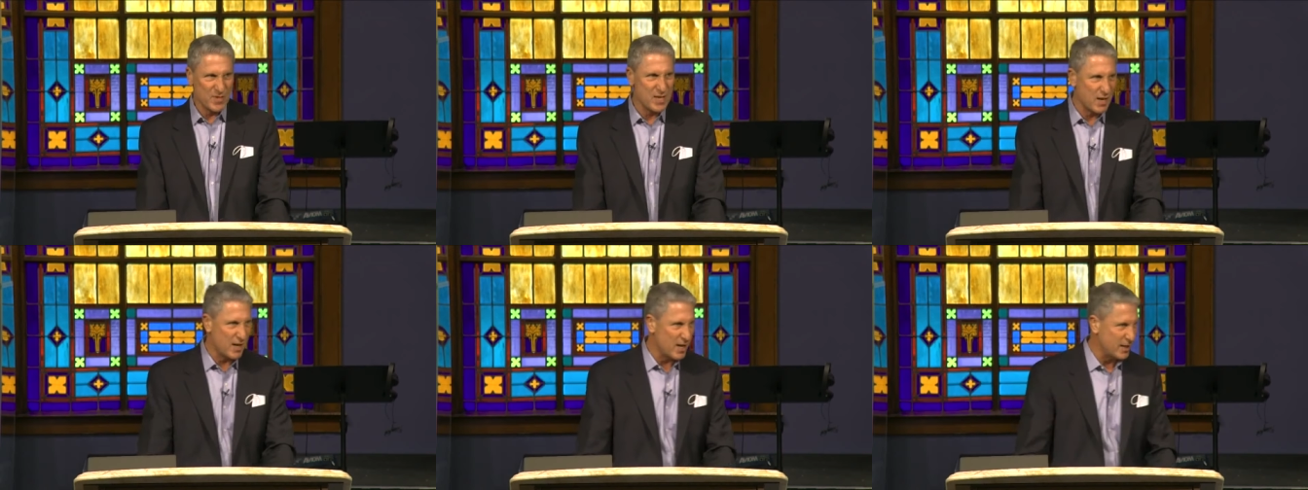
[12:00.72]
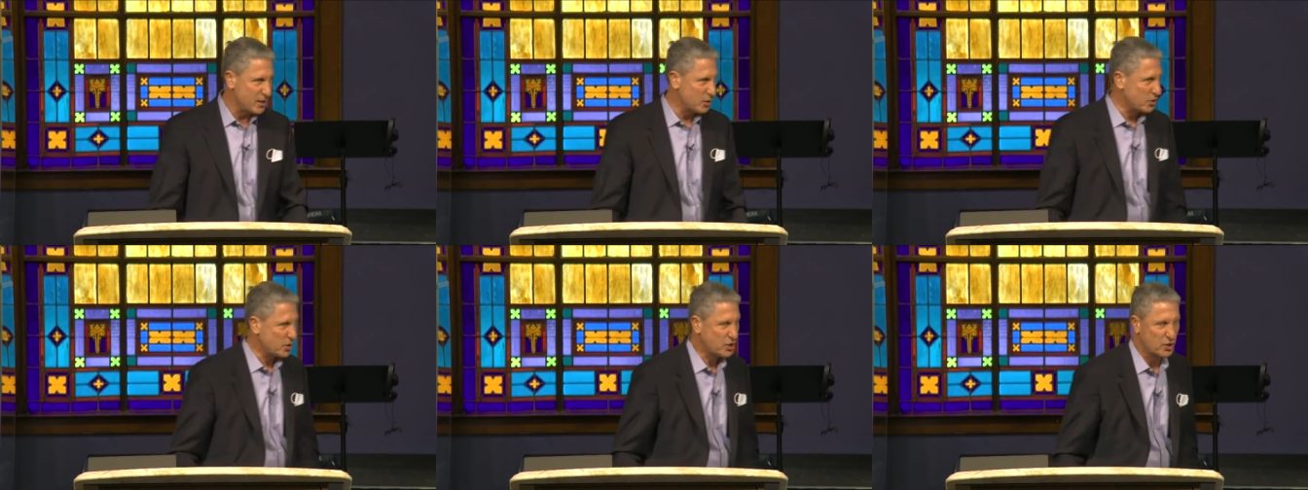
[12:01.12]
"Yeah,
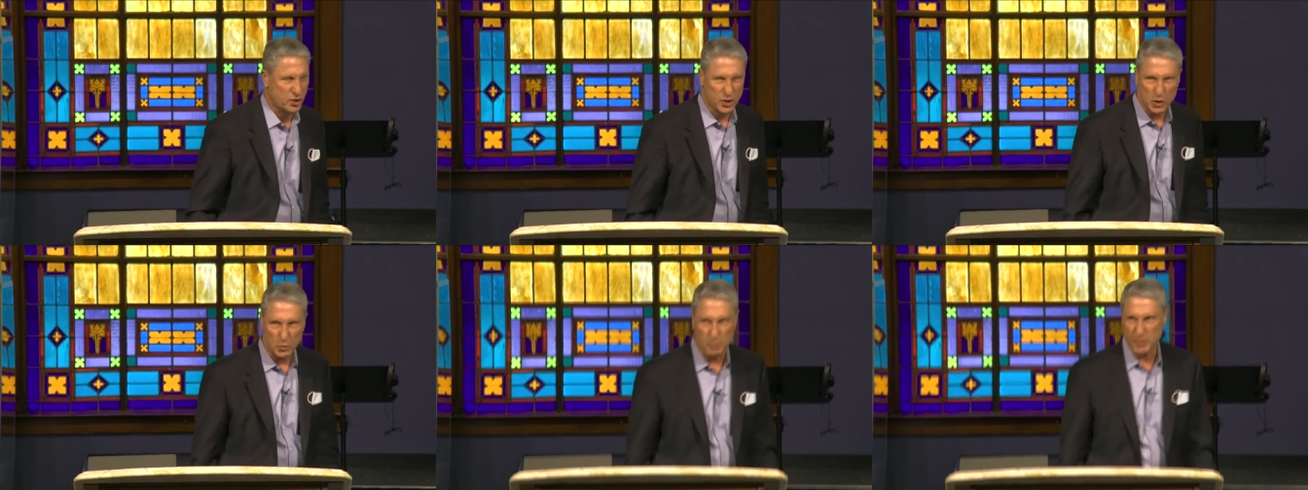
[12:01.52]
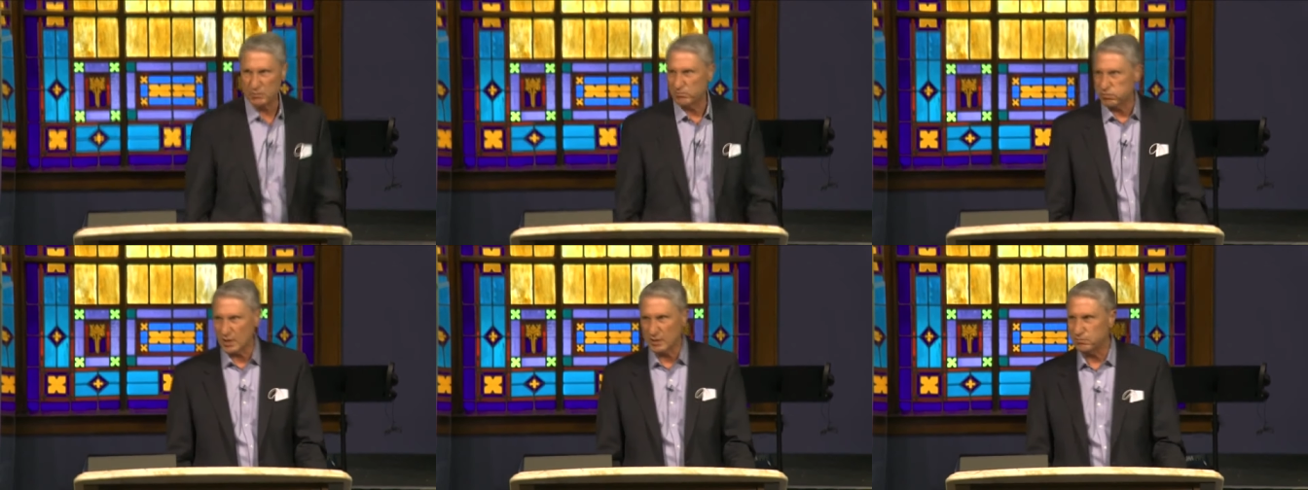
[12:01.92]
you stupid,"
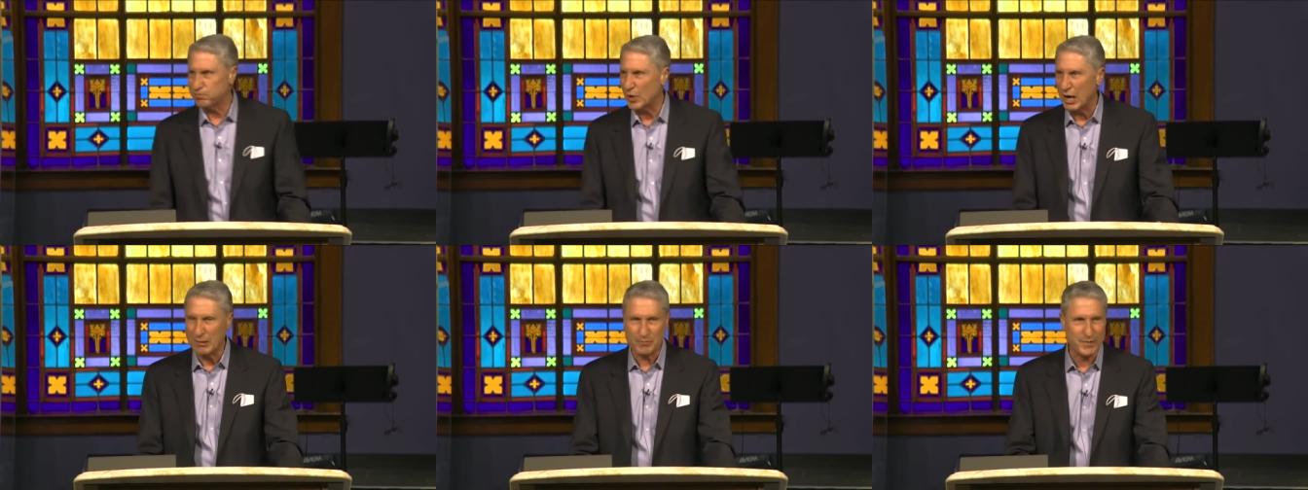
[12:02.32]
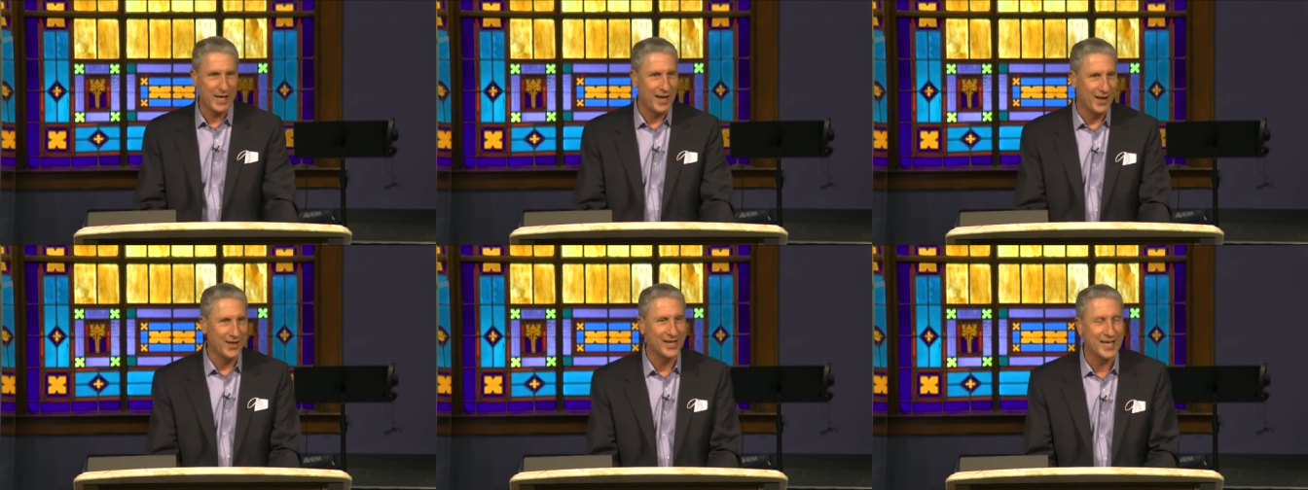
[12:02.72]

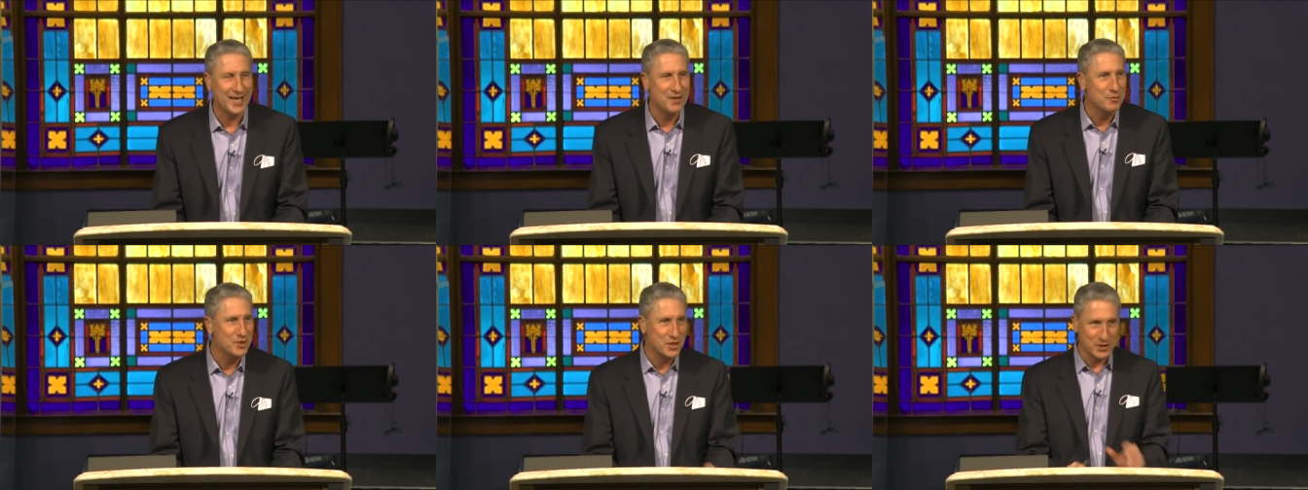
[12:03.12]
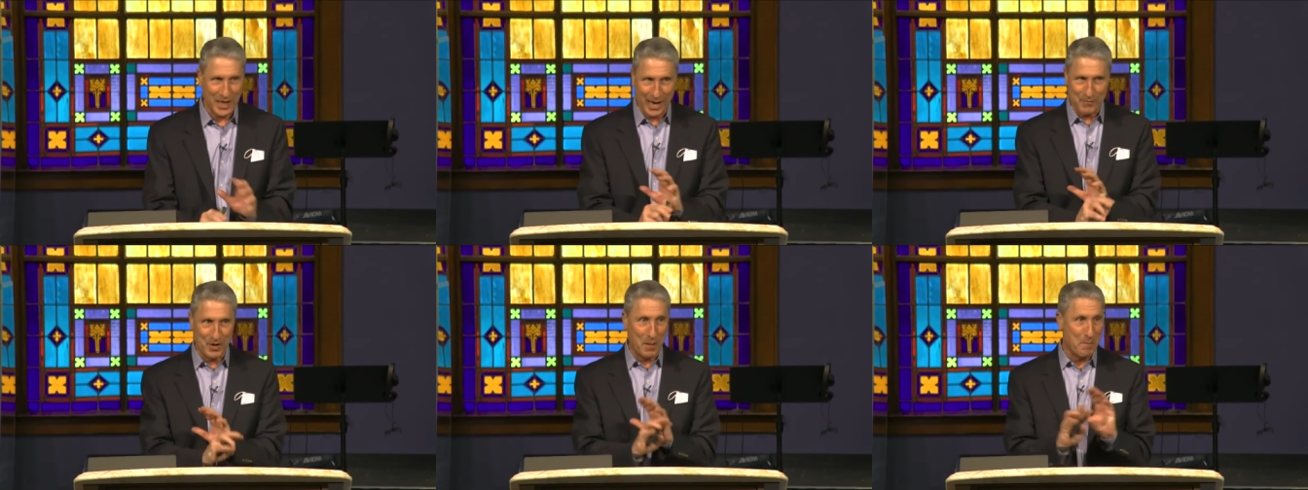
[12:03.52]
you know, like he was just
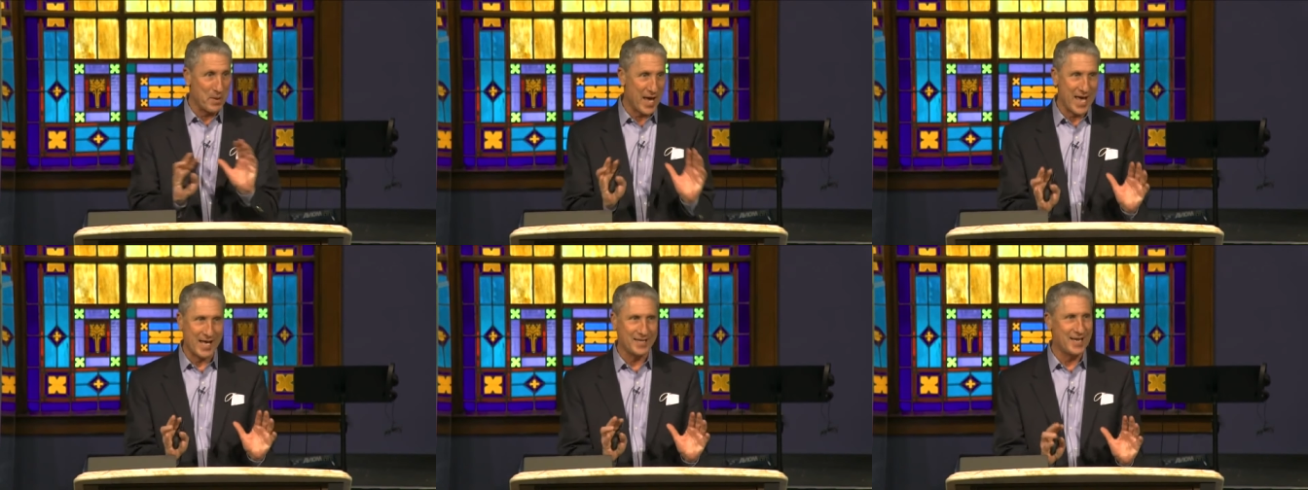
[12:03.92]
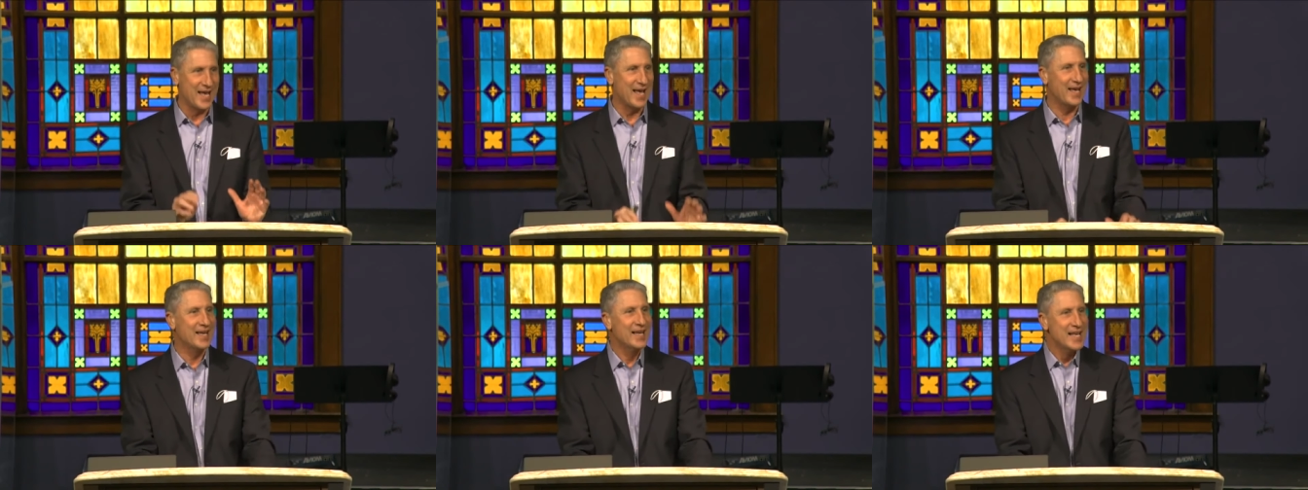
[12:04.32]
having a bad
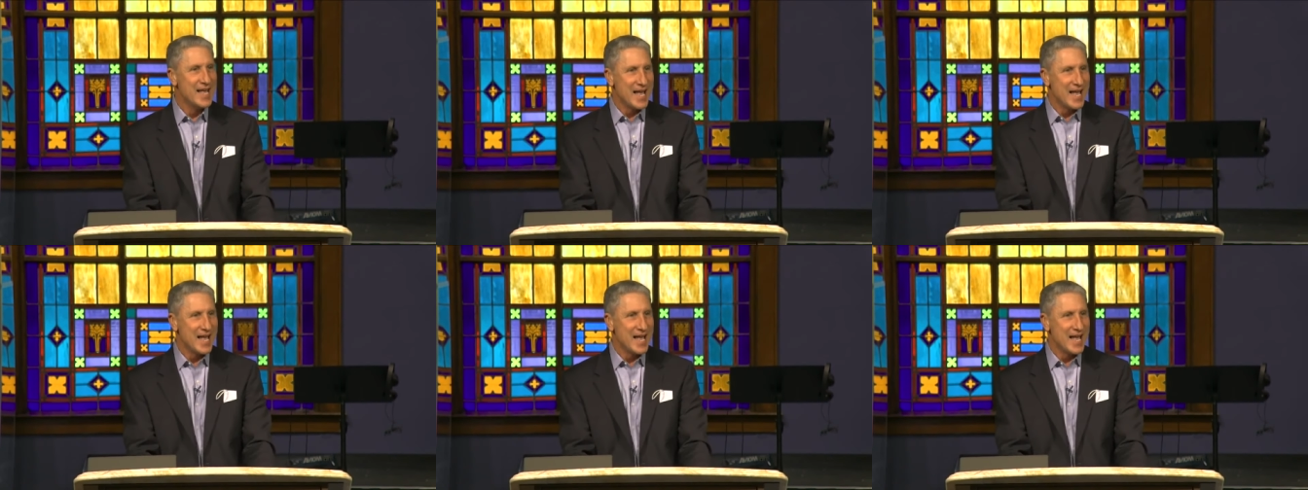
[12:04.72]
day.